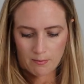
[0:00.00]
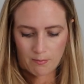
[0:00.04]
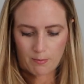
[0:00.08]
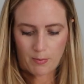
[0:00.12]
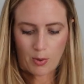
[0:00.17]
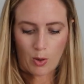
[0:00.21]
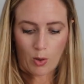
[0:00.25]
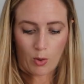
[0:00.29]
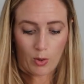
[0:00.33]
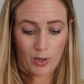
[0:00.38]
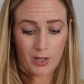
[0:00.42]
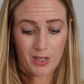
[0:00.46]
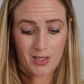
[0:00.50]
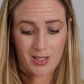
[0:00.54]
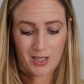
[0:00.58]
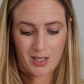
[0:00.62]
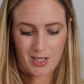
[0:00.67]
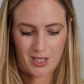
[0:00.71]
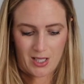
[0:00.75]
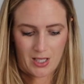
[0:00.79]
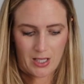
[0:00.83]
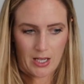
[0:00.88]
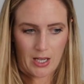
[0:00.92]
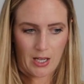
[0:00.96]
port
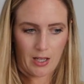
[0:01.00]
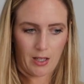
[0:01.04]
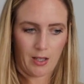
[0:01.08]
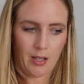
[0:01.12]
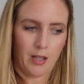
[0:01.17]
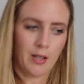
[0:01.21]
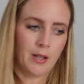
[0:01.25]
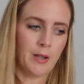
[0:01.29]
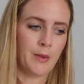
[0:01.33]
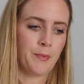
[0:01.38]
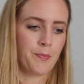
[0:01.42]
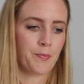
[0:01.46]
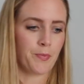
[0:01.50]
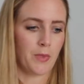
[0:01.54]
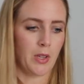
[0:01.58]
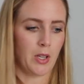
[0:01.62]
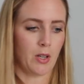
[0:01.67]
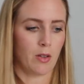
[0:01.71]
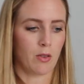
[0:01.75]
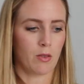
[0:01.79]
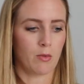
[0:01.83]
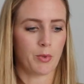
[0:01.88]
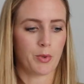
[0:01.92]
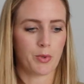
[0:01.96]
is like, you
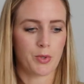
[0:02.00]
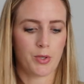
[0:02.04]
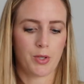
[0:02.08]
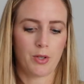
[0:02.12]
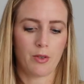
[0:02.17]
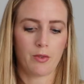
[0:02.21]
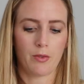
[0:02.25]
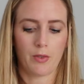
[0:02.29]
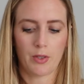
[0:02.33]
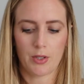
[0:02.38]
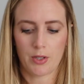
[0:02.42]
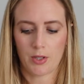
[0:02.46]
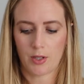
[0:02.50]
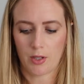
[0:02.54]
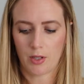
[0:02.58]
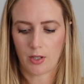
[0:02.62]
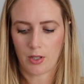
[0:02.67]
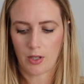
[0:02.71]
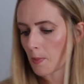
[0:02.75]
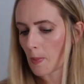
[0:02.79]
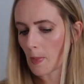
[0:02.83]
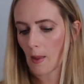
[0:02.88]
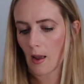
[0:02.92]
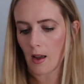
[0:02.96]
know, the most
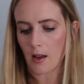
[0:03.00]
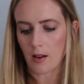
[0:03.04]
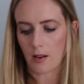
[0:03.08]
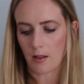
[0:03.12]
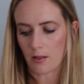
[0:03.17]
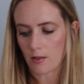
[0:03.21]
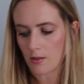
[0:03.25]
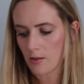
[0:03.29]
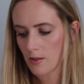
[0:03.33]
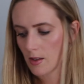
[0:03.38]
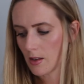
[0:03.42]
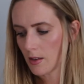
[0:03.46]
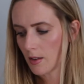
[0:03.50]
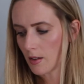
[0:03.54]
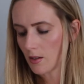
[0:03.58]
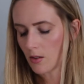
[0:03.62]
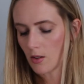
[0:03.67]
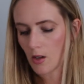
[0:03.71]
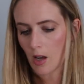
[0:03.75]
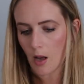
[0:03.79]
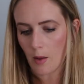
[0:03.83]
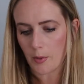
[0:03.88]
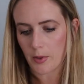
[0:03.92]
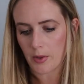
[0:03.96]
universal. Another thing that'll
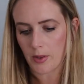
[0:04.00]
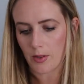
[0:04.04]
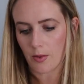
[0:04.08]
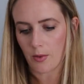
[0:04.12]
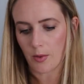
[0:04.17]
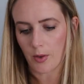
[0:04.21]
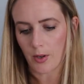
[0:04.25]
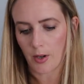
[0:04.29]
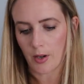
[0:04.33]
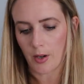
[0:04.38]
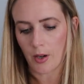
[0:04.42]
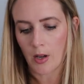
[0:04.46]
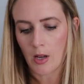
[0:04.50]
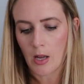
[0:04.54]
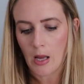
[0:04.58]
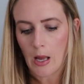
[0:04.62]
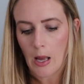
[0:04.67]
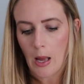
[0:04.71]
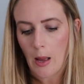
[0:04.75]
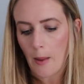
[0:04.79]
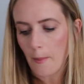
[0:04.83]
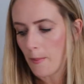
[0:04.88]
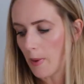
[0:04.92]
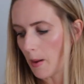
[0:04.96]
come with your
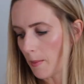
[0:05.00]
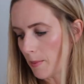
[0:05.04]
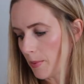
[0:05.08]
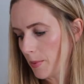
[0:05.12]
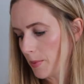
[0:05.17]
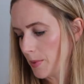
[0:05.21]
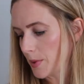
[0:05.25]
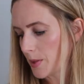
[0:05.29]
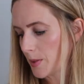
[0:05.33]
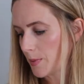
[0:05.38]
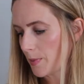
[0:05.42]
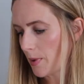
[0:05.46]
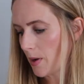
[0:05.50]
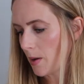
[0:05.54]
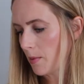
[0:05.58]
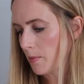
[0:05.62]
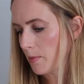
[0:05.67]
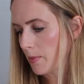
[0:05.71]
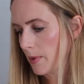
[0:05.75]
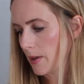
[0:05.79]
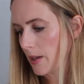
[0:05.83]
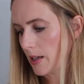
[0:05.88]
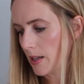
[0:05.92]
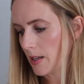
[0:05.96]
Pumpables
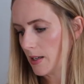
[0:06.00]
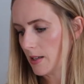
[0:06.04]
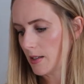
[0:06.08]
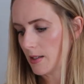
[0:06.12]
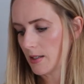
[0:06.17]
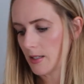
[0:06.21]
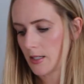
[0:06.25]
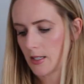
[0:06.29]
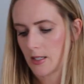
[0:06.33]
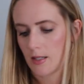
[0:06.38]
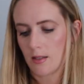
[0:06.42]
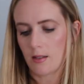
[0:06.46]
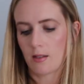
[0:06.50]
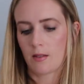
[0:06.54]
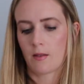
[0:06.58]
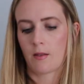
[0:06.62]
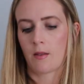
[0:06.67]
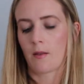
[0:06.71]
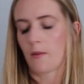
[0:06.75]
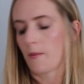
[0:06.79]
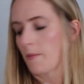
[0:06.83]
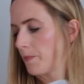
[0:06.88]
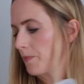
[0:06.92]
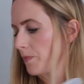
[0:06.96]
pump is
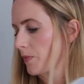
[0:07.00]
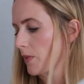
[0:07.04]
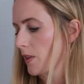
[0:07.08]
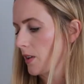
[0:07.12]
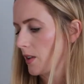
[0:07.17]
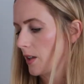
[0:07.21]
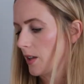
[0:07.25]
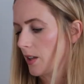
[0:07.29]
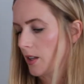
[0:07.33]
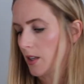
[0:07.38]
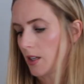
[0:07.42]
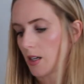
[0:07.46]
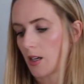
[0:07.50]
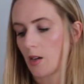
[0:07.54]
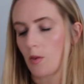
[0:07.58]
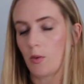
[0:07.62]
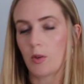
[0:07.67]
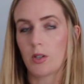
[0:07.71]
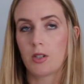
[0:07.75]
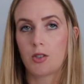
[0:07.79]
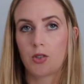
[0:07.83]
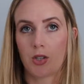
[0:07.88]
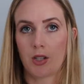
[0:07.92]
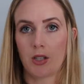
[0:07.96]
the
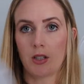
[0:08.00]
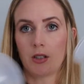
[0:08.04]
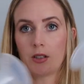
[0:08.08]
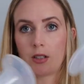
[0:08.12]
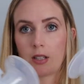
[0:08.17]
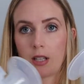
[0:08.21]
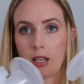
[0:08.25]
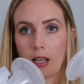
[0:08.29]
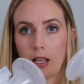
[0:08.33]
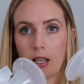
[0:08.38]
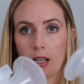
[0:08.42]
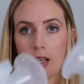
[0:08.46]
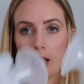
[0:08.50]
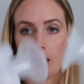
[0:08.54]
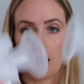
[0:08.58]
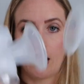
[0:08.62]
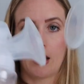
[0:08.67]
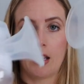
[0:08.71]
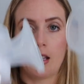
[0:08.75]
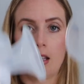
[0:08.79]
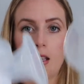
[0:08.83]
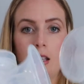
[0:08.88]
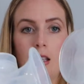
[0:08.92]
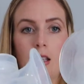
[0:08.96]
liquid shield kit
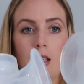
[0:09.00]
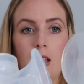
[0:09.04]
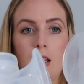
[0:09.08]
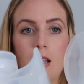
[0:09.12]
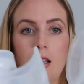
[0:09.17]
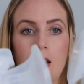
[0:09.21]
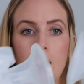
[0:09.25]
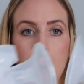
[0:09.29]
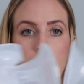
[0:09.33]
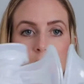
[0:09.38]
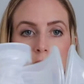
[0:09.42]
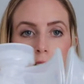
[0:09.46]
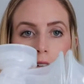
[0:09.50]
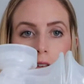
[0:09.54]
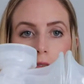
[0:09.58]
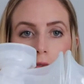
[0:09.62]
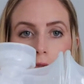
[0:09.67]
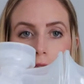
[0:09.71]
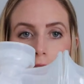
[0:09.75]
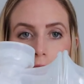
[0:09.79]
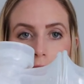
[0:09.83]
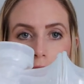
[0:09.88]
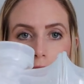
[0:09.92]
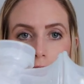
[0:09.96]

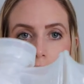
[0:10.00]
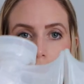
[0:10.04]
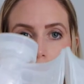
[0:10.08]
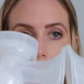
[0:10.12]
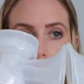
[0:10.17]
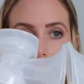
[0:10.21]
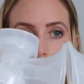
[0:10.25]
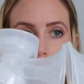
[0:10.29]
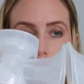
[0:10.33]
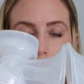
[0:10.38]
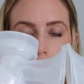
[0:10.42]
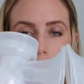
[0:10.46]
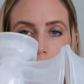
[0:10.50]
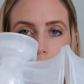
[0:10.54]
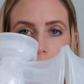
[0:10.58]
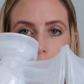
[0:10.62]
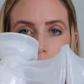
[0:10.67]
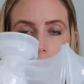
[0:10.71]
flanges.